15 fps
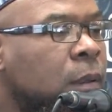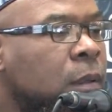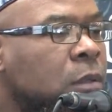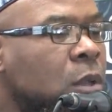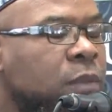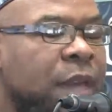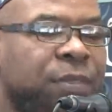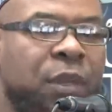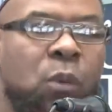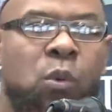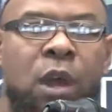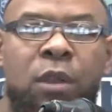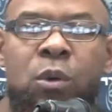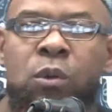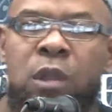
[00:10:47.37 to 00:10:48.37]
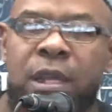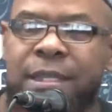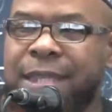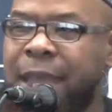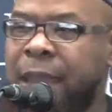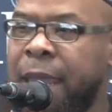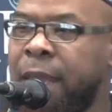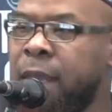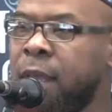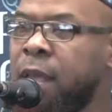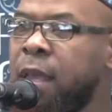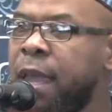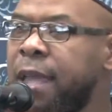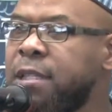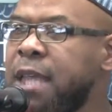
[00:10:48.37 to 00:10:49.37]
So that the one who looks at it,
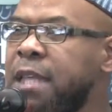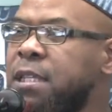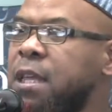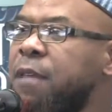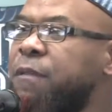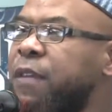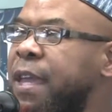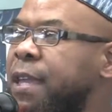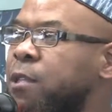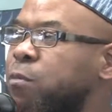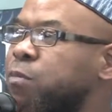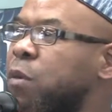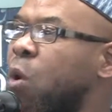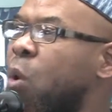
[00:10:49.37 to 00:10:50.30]
it's as if he's